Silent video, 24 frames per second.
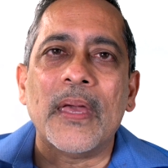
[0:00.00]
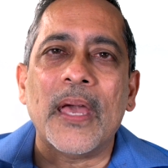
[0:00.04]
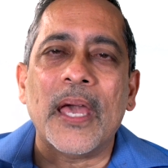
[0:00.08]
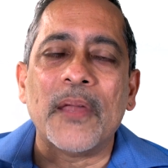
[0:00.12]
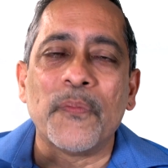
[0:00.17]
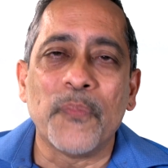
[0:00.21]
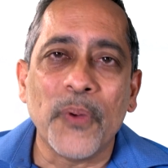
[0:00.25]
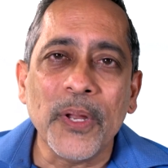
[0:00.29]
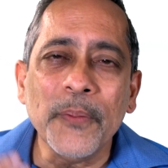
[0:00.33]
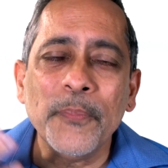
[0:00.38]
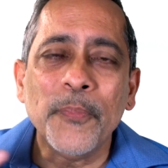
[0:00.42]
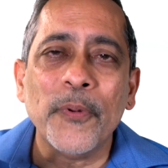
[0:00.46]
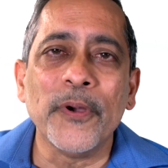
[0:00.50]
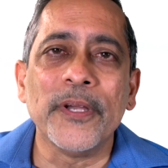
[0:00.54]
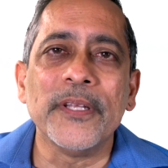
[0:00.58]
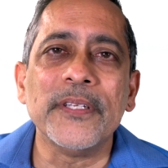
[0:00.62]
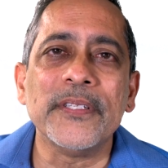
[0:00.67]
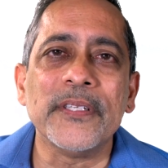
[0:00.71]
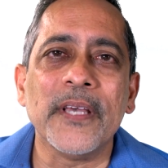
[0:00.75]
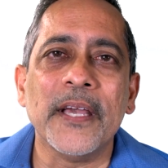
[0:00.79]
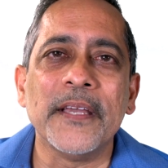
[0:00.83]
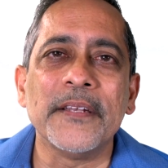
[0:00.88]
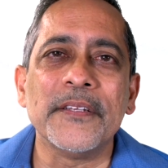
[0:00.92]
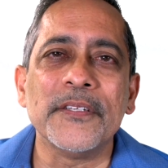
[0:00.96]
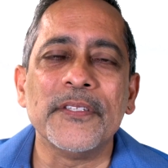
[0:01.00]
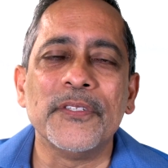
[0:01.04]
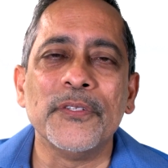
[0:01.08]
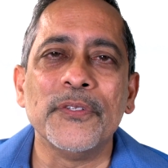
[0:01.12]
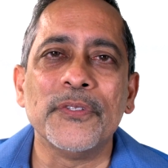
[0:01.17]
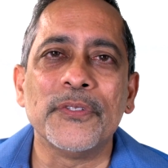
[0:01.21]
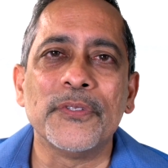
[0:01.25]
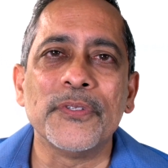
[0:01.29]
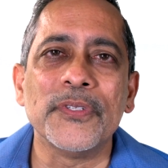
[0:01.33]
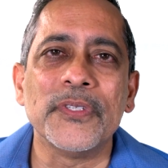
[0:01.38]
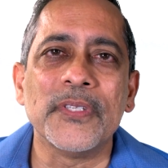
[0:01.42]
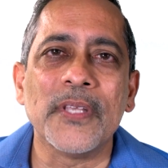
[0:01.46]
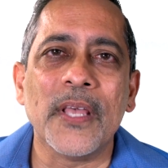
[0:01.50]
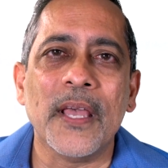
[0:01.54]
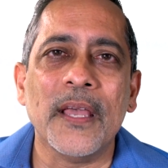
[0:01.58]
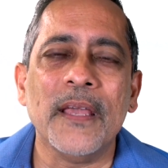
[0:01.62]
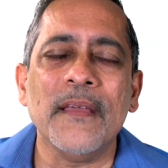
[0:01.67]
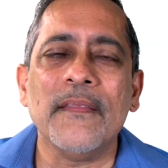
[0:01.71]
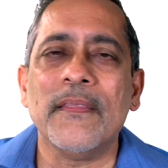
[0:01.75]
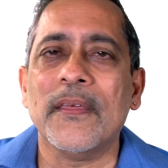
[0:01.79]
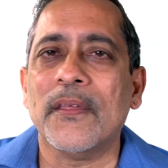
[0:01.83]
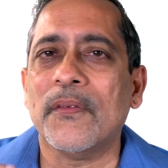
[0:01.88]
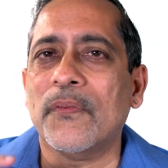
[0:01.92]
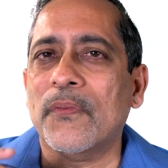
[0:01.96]
at one point, scientists used to
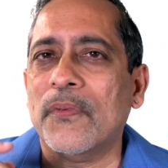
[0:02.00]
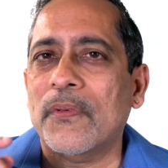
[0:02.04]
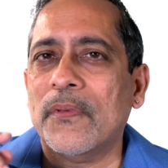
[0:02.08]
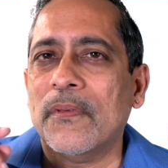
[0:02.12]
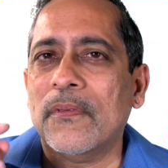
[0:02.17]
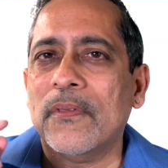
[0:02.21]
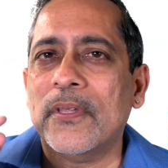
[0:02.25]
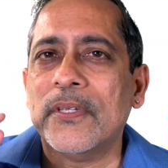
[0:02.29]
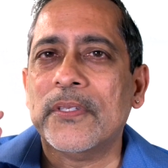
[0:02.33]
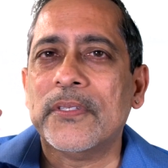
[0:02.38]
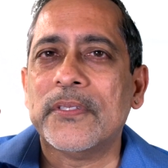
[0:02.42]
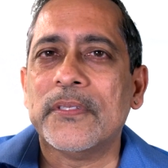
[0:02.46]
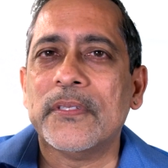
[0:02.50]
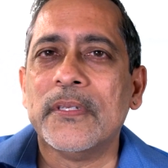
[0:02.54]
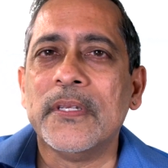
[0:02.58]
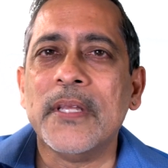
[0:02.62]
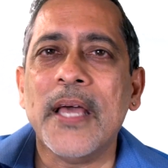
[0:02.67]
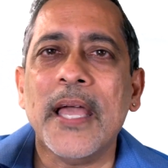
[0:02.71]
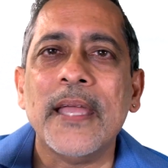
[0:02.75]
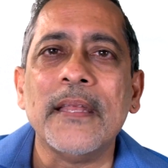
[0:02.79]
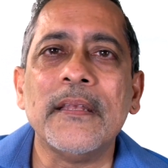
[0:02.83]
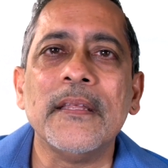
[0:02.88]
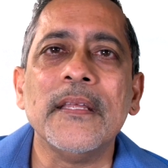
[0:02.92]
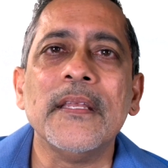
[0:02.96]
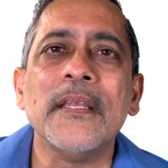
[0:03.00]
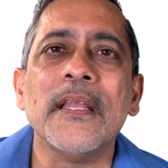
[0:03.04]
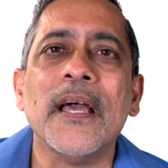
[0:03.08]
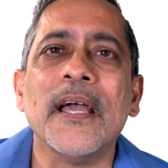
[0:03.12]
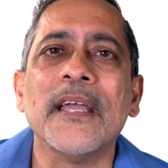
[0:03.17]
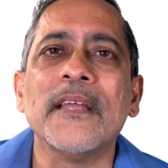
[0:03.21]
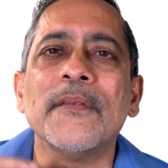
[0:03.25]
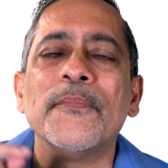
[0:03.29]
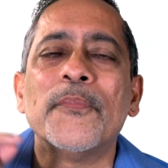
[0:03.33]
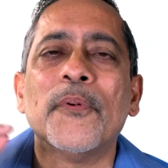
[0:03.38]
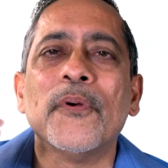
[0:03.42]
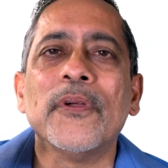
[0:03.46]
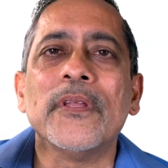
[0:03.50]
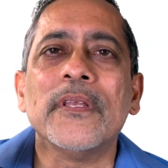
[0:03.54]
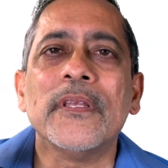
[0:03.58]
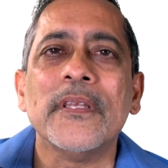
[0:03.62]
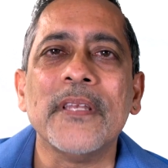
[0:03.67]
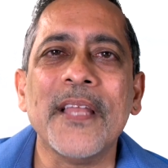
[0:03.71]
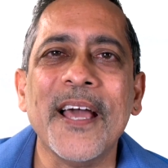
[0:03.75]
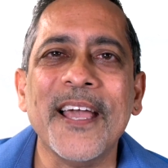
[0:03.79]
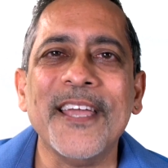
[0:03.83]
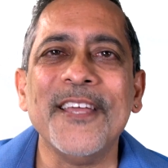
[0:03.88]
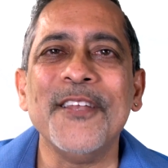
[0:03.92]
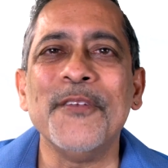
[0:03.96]
say that it's
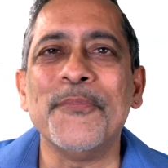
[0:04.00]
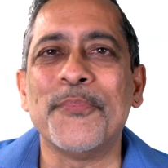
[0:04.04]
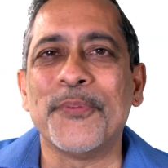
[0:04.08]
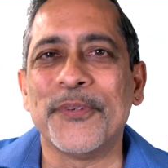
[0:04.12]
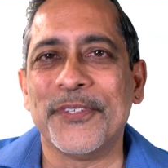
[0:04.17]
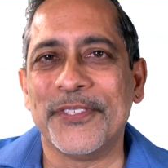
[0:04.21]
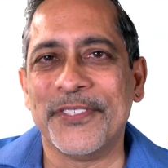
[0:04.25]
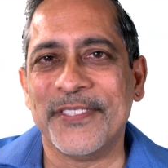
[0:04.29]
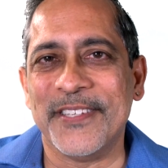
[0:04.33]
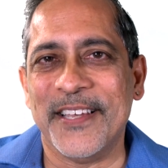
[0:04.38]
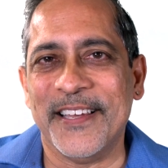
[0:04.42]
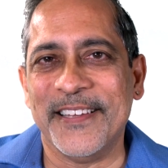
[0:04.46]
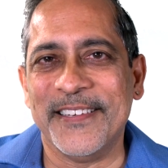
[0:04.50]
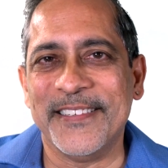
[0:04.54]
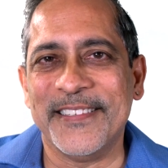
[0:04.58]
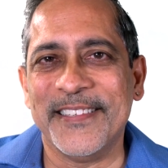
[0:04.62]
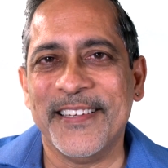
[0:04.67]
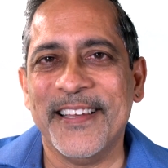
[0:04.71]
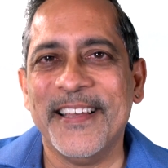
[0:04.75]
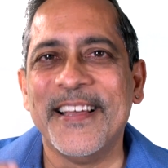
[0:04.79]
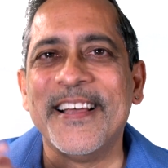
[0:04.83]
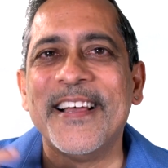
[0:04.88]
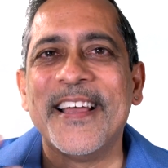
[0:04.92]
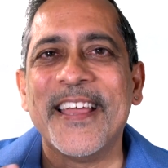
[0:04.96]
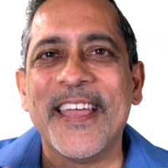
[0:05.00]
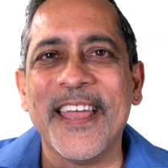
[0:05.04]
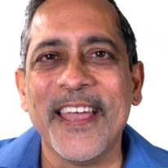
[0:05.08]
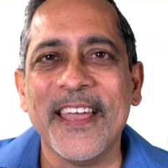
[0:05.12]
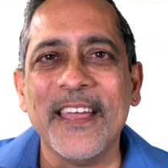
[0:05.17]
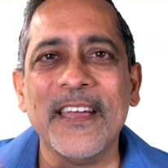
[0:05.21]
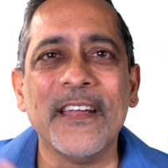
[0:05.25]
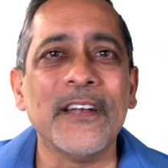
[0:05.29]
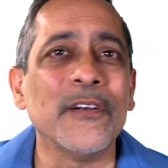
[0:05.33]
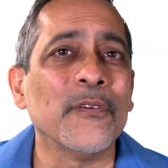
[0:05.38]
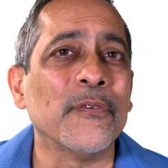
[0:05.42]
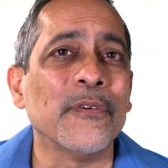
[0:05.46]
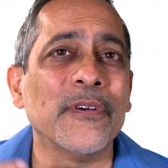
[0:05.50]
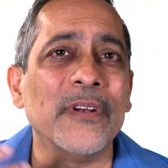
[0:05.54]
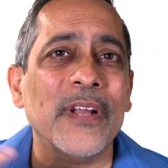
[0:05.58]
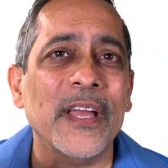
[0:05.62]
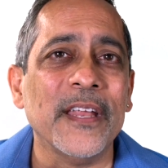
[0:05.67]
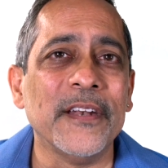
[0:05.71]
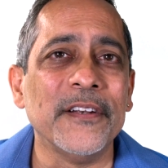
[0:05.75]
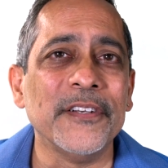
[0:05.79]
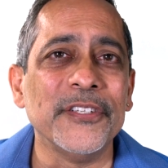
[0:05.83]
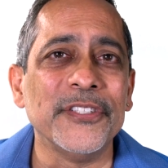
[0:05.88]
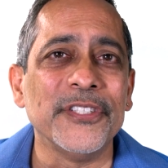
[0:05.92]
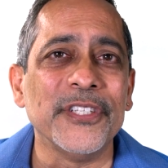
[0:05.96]
99.9% air or
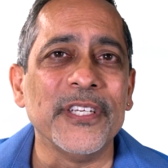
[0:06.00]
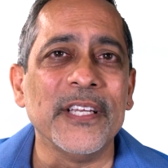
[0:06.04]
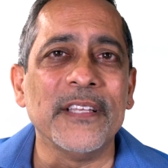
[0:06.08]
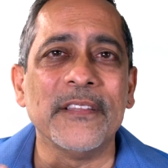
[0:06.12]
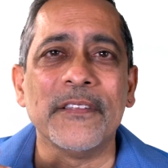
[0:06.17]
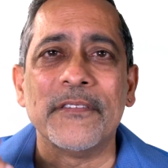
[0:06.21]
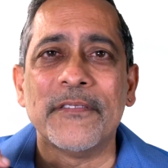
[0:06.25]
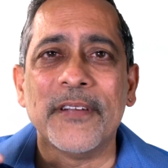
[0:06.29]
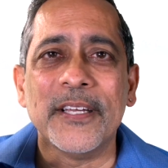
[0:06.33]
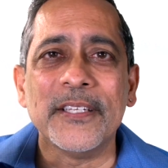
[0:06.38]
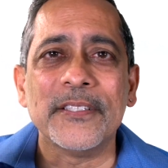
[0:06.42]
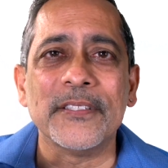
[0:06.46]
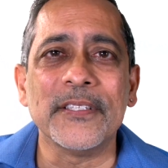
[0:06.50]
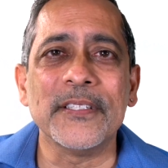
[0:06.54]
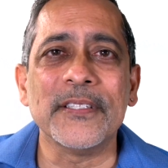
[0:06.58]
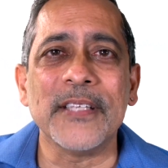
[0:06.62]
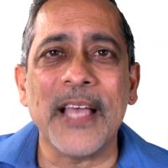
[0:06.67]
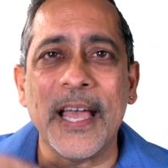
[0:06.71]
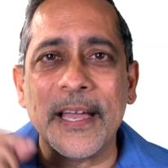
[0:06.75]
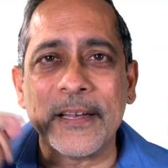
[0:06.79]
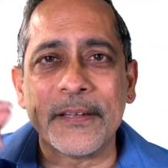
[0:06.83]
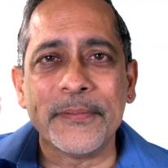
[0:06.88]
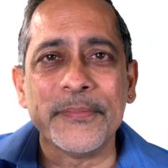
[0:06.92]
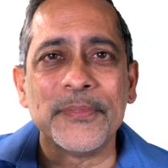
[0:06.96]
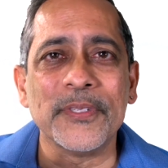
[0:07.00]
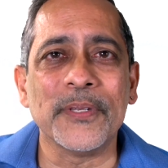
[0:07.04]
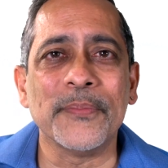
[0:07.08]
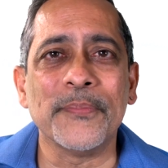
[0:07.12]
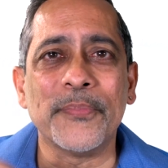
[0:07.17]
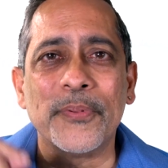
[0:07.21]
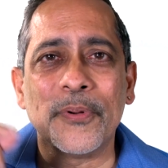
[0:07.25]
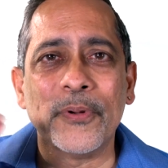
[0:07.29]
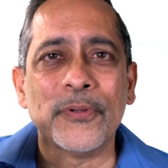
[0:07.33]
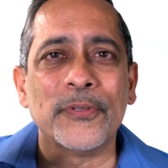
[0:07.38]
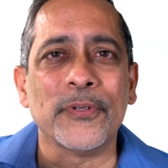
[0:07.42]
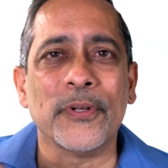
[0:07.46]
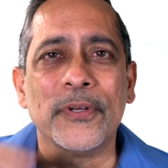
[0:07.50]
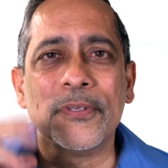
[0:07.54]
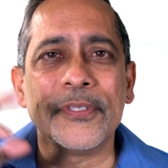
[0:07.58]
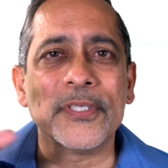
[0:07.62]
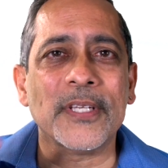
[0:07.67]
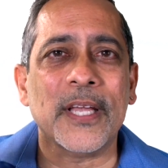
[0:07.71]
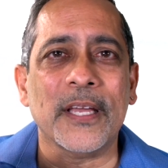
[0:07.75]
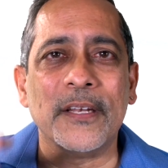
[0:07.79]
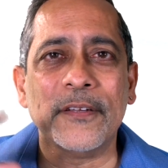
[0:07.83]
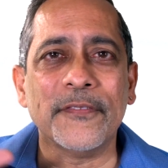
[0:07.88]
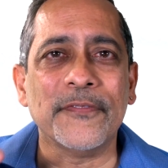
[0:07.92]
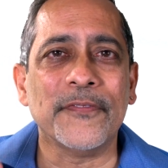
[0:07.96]
energy, and the rest is atoms and
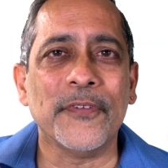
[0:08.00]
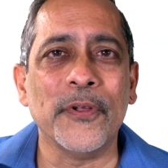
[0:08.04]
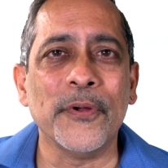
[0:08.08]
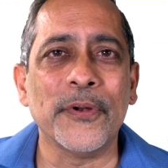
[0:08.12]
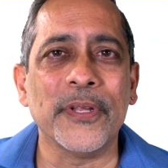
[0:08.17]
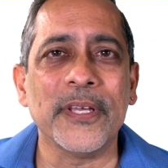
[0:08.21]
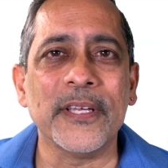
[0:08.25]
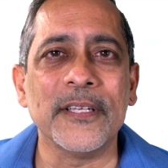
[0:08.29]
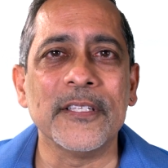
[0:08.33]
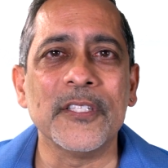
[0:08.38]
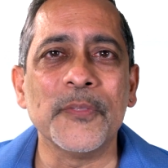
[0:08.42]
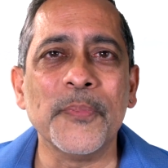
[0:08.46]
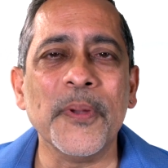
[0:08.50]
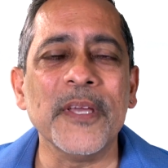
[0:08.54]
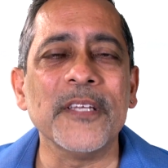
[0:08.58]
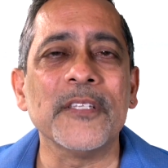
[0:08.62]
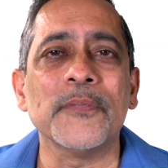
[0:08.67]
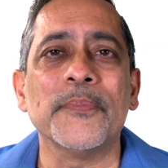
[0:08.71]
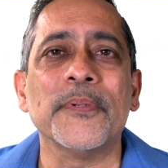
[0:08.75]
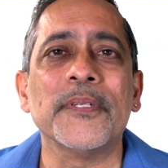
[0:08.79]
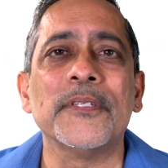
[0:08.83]
protons kind of floating in space.